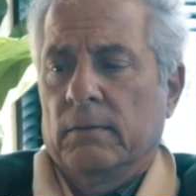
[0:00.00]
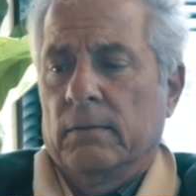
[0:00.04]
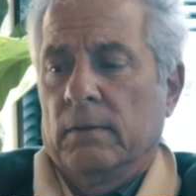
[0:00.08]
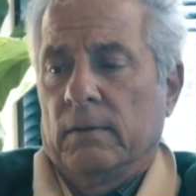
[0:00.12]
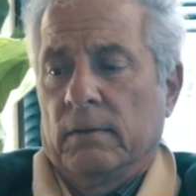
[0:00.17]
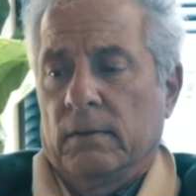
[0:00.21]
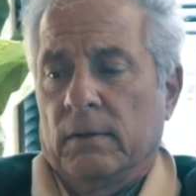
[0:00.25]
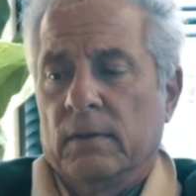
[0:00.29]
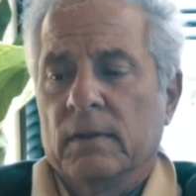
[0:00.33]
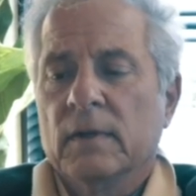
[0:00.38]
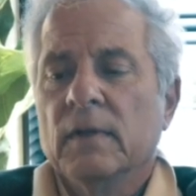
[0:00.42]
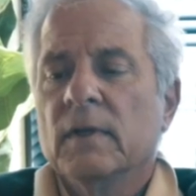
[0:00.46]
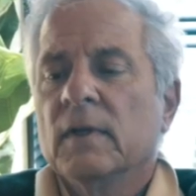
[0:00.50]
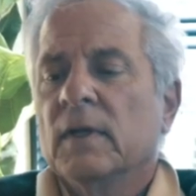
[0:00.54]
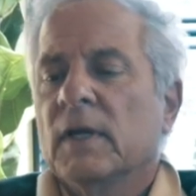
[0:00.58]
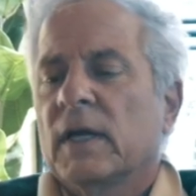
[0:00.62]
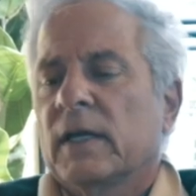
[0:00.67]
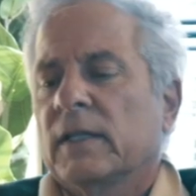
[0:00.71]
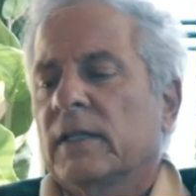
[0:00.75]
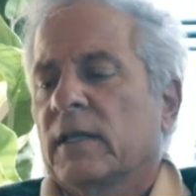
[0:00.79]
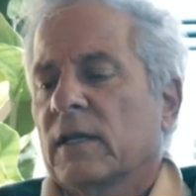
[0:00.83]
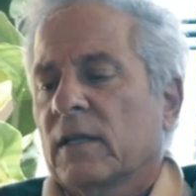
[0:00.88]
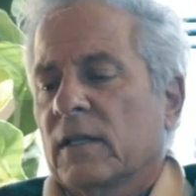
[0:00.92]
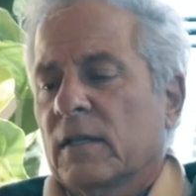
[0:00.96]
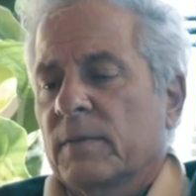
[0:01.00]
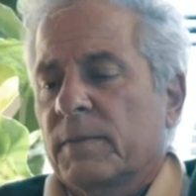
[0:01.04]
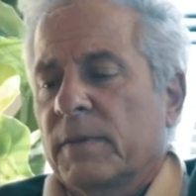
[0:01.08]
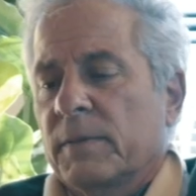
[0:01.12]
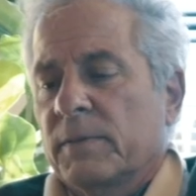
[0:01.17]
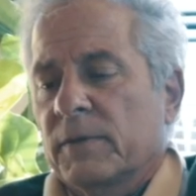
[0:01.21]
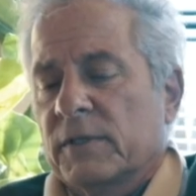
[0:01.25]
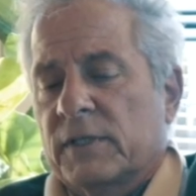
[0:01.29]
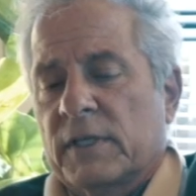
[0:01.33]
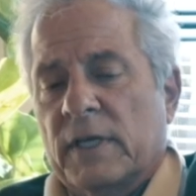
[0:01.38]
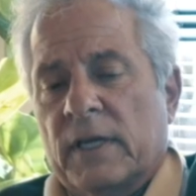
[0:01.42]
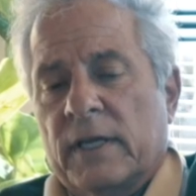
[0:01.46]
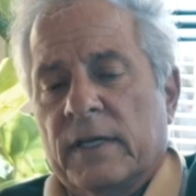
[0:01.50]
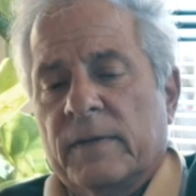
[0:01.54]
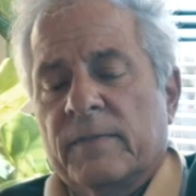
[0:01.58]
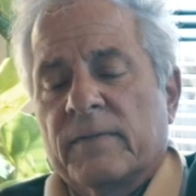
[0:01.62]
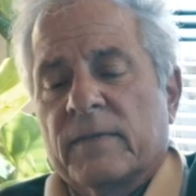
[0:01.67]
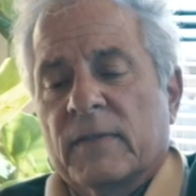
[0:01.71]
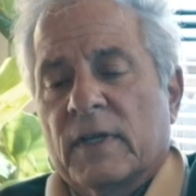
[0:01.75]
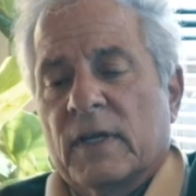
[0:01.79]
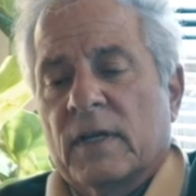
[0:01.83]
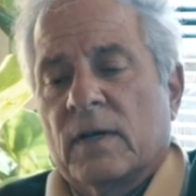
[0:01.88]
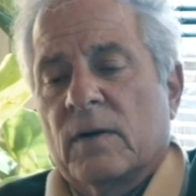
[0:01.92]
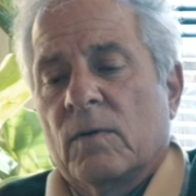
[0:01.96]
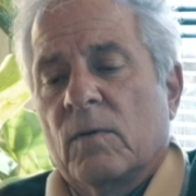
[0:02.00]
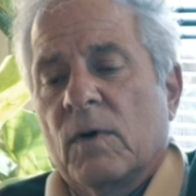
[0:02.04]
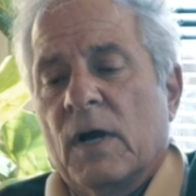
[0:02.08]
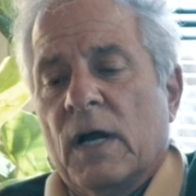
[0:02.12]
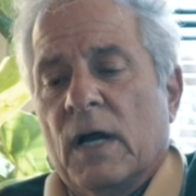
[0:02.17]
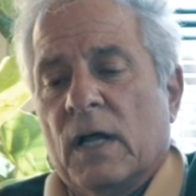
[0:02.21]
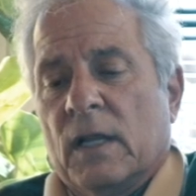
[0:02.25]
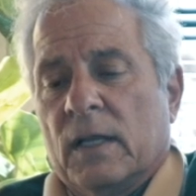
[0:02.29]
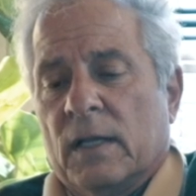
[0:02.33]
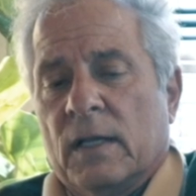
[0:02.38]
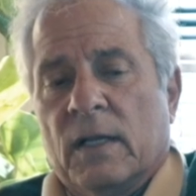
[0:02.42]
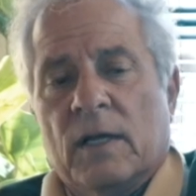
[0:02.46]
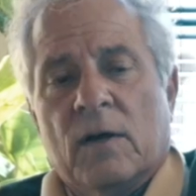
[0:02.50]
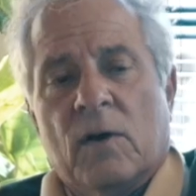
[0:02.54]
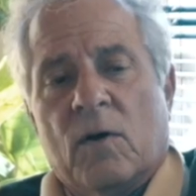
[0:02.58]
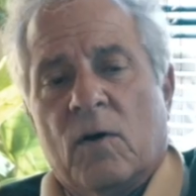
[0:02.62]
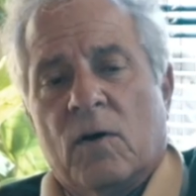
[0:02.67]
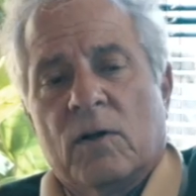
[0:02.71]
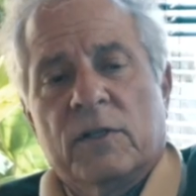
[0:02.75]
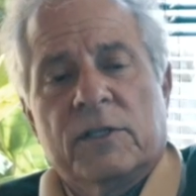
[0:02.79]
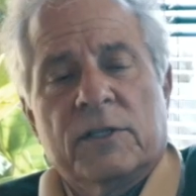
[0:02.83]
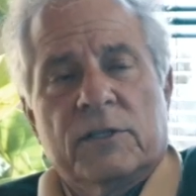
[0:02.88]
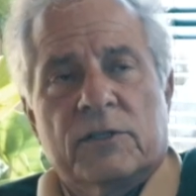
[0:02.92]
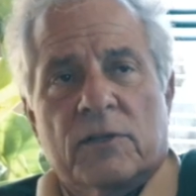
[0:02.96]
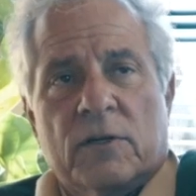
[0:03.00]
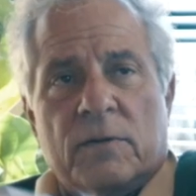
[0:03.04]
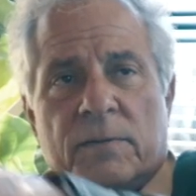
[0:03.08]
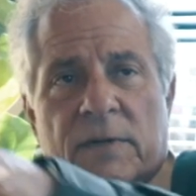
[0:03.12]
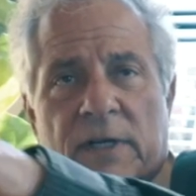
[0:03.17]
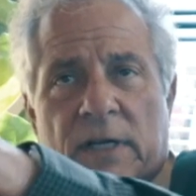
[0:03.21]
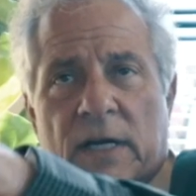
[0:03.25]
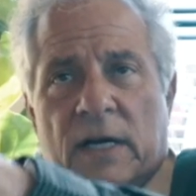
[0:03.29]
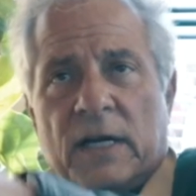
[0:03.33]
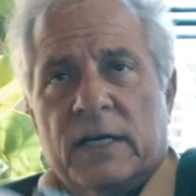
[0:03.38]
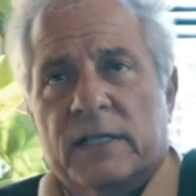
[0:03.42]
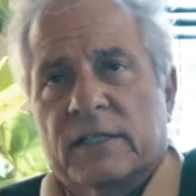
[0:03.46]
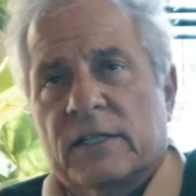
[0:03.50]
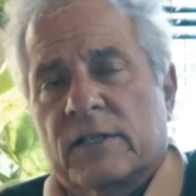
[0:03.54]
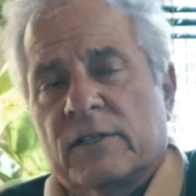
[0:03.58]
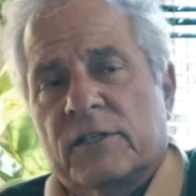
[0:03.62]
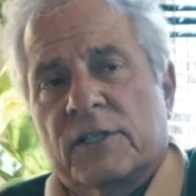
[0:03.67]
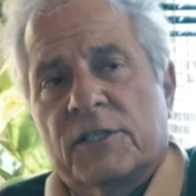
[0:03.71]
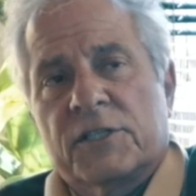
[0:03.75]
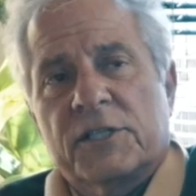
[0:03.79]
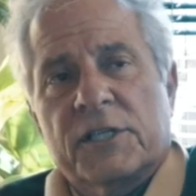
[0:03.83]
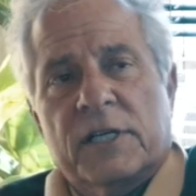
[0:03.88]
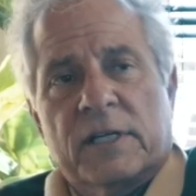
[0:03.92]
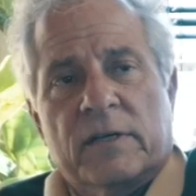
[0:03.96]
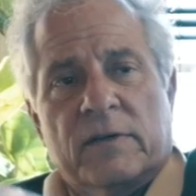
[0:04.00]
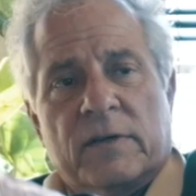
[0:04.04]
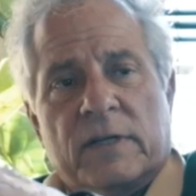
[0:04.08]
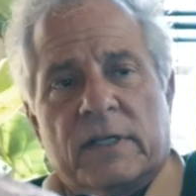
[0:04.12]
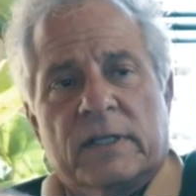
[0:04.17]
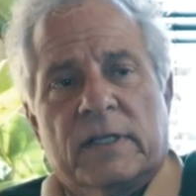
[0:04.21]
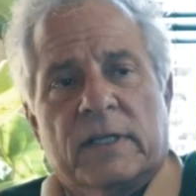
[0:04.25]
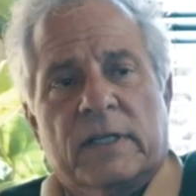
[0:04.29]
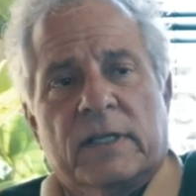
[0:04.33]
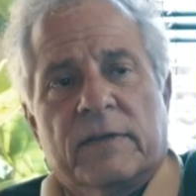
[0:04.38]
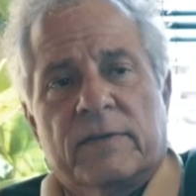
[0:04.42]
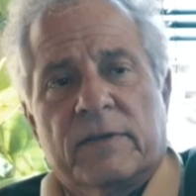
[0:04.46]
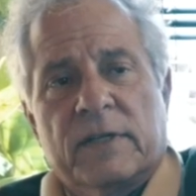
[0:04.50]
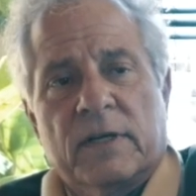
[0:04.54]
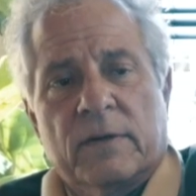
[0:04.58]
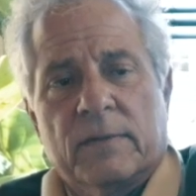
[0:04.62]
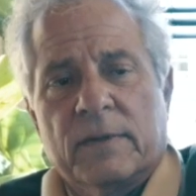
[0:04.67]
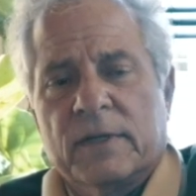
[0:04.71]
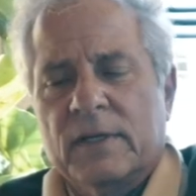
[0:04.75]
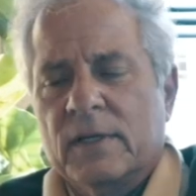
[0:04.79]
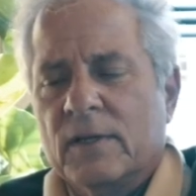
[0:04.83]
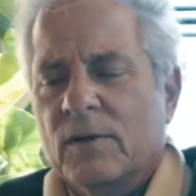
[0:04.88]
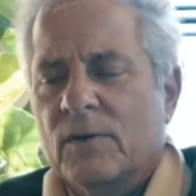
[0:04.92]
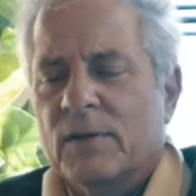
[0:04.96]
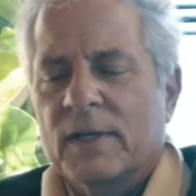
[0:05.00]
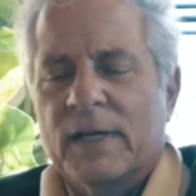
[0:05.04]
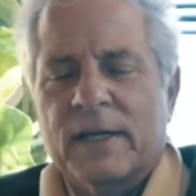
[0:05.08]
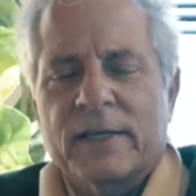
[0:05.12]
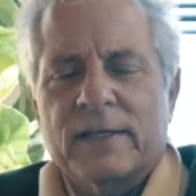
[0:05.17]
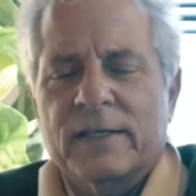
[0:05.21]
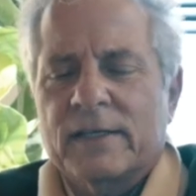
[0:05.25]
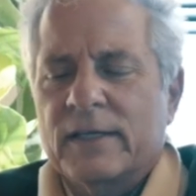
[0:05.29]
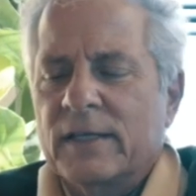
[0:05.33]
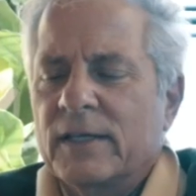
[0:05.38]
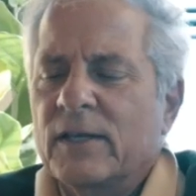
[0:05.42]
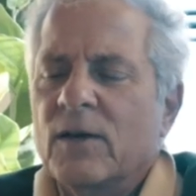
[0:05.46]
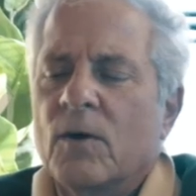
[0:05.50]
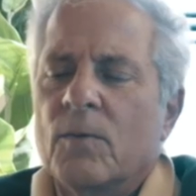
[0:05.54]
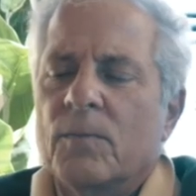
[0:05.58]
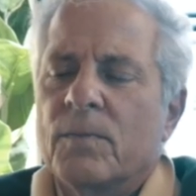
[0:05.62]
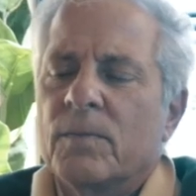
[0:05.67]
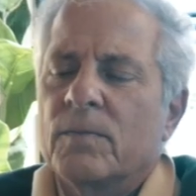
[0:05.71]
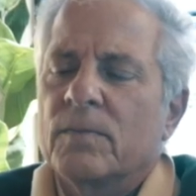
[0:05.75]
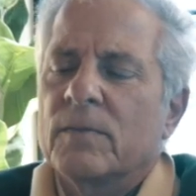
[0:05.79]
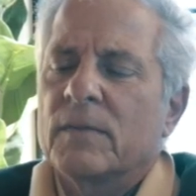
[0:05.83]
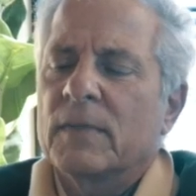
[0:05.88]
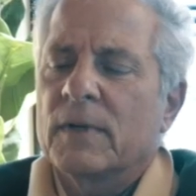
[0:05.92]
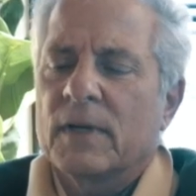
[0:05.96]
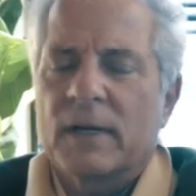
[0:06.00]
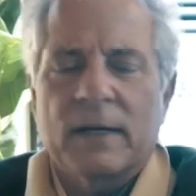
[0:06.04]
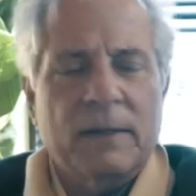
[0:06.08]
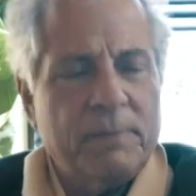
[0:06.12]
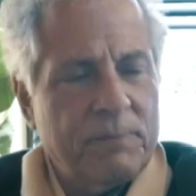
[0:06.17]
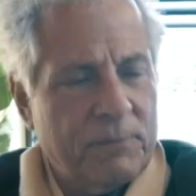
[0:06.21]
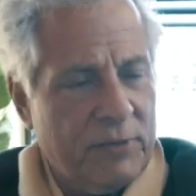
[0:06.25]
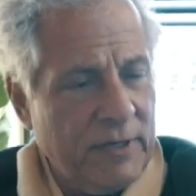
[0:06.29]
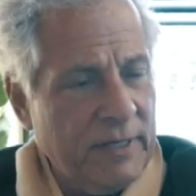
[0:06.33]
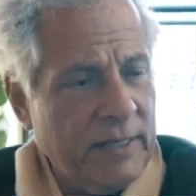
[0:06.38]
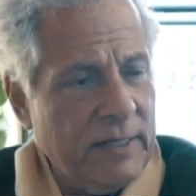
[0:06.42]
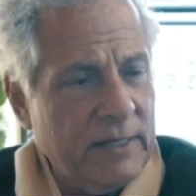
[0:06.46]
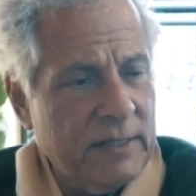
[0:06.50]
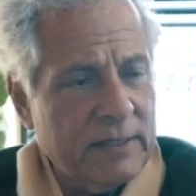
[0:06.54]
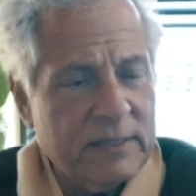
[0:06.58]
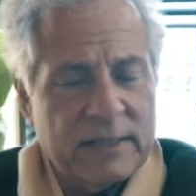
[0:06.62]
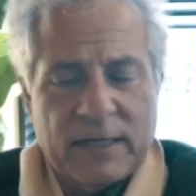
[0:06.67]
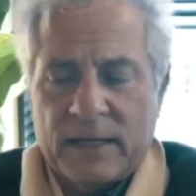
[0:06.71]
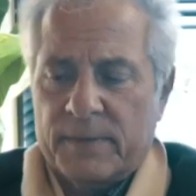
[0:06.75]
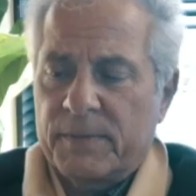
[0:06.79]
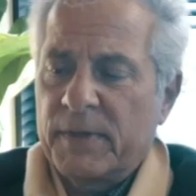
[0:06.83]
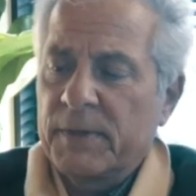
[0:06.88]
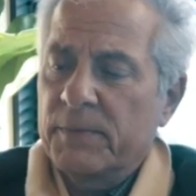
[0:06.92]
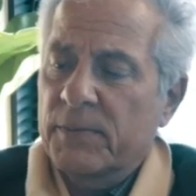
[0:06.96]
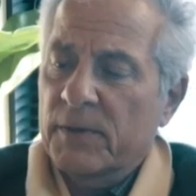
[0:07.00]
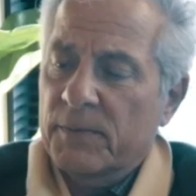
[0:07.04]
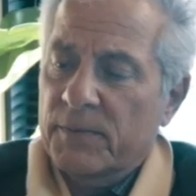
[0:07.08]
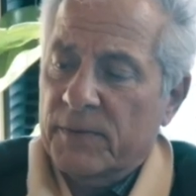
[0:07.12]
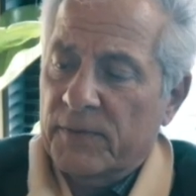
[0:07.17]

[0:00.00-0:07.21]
And then other people say, well, all these urban guys are degenerate and they live terribly. No, like, you know, please, like, people